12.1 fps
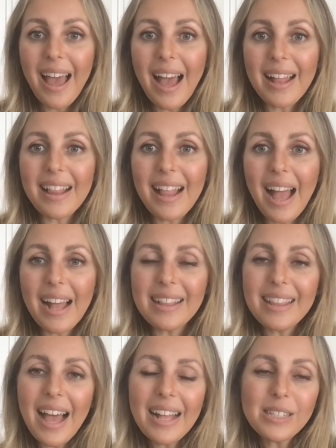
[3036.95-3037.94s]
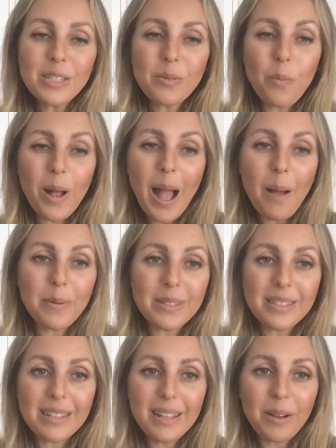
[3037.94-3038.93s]
and that's what
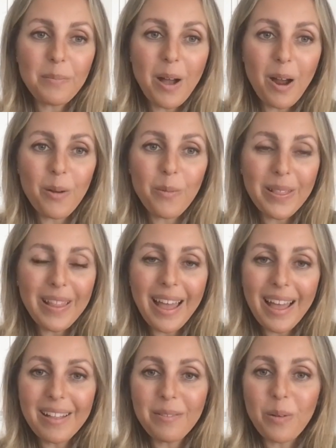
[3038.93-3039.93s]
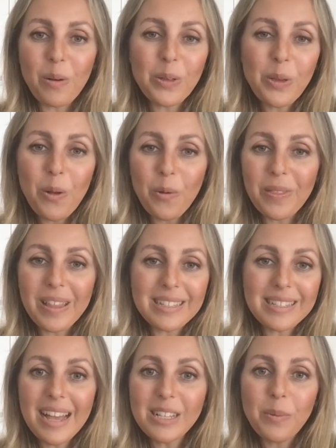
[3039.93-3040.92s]
happens in the Gemara when they're, you know,
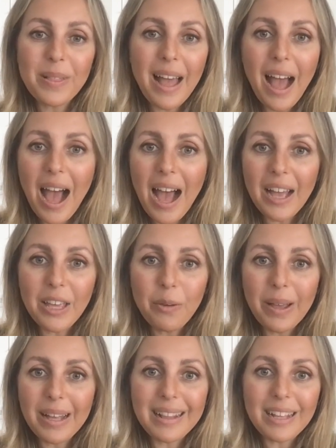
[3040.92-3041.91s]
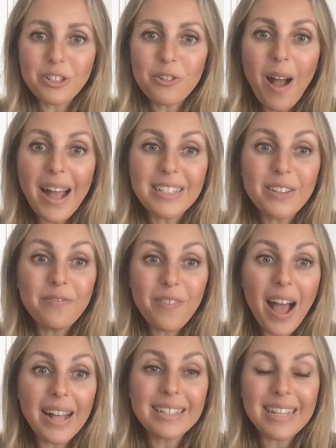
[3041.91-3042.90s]
these texts, when they're arguing and they're trying to
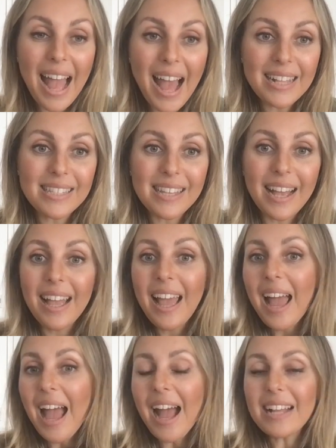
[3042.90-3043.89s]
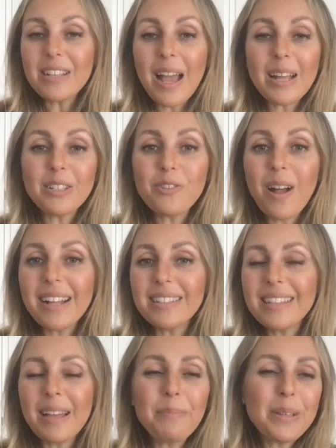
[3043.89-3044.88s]
find an answer and trying to
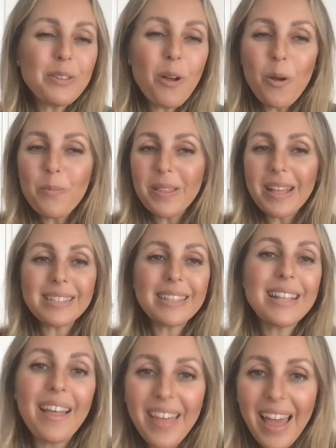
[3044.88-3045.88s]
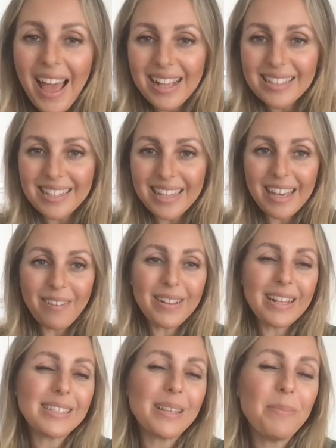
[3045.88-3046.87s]
say, but no, but there's another answer here and
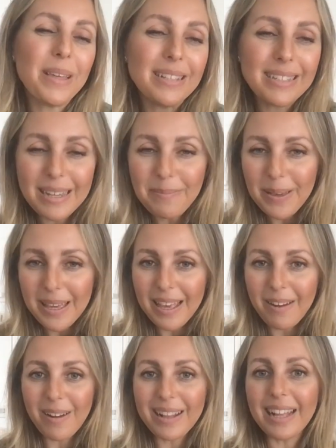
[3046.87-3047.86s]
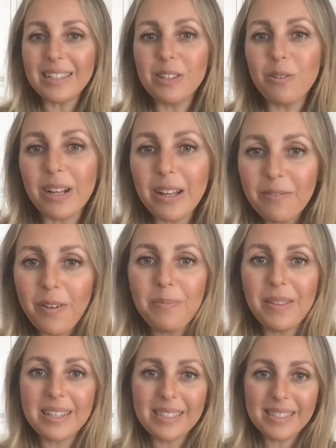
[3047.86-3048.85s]
there's something deeper here and let's look at it
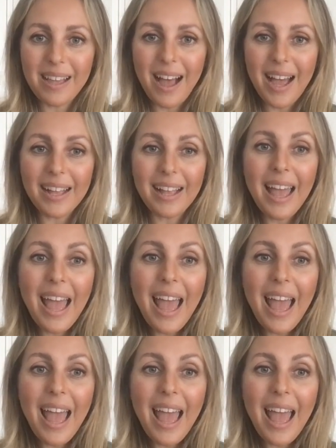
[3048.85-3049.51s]
from this side.